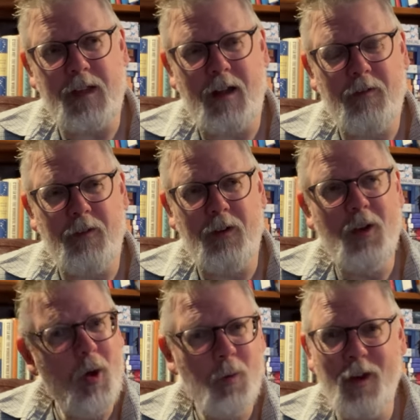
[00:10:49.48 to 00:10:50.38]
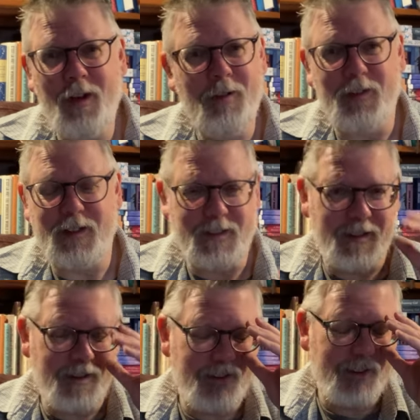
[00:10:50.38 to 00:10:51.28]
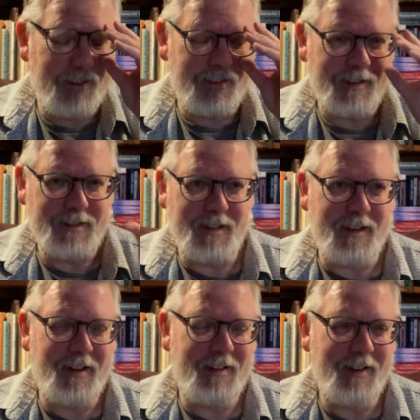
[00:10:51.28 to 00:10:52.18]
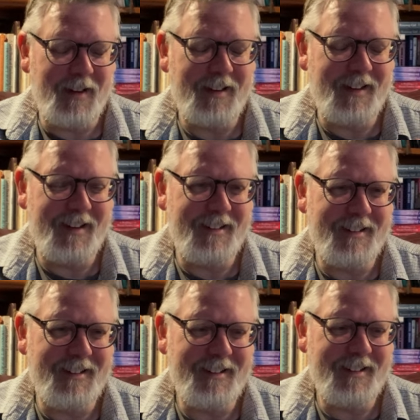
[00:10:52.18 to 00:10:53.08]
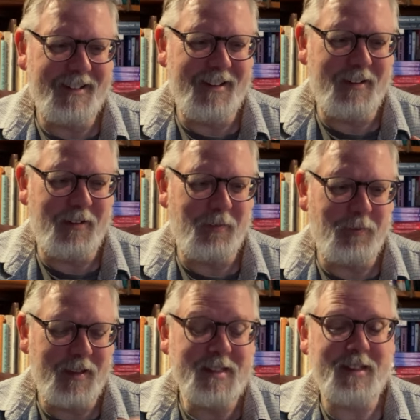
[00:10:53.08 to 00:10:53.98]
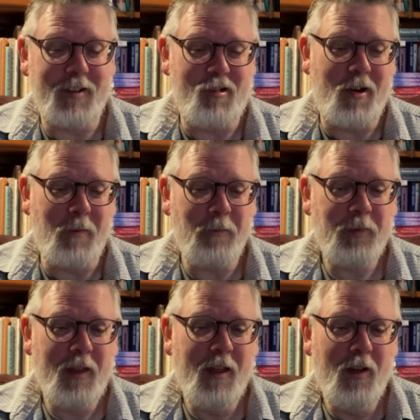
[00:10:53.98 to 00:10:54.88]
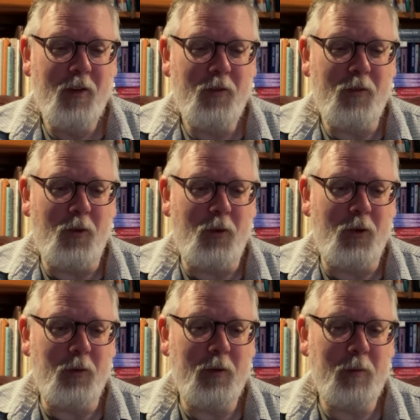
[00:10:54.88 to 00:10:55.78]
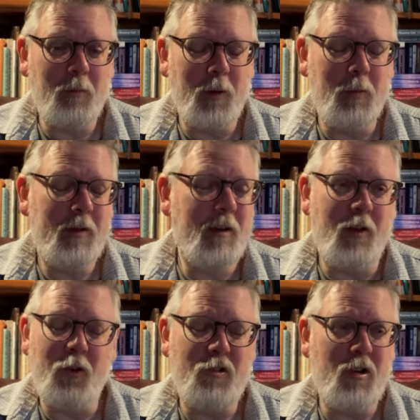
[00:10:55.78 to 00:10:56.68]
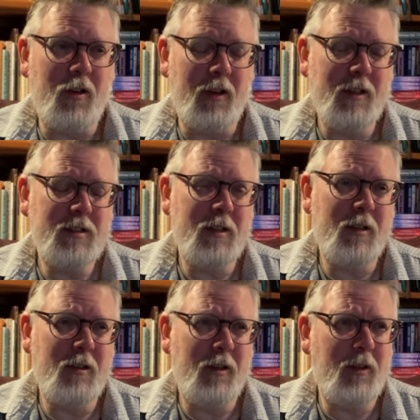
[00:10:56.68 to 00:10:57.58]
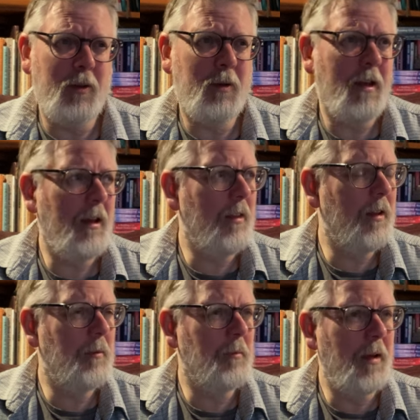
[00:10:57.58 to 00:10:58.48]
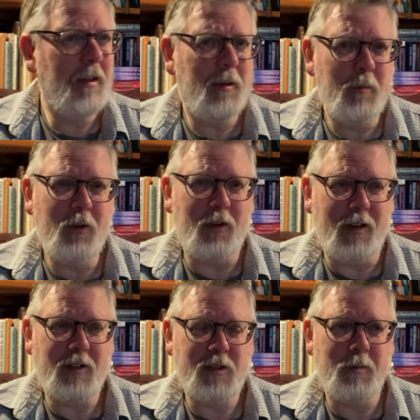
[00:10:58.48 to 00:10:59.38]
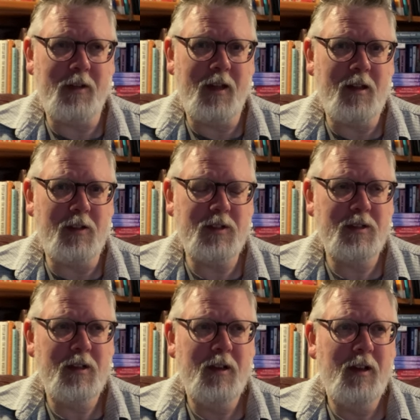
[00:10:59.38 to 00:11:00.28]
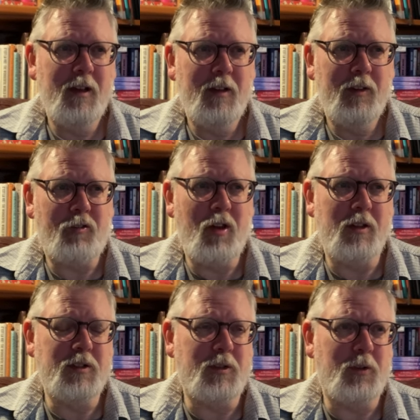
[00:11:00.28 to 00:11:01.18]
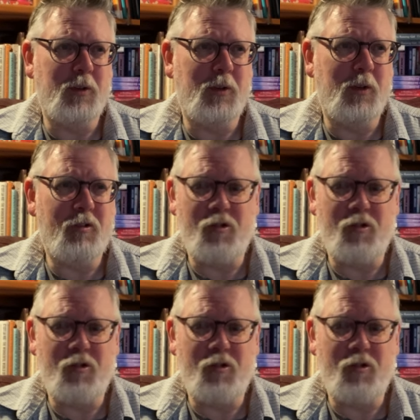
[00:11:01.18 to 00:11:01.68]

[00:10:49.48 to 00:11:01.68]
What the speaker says: have no nerve this day and age, in this era, for publishing horror, at least in the UK. They make them look like something else, thrillers or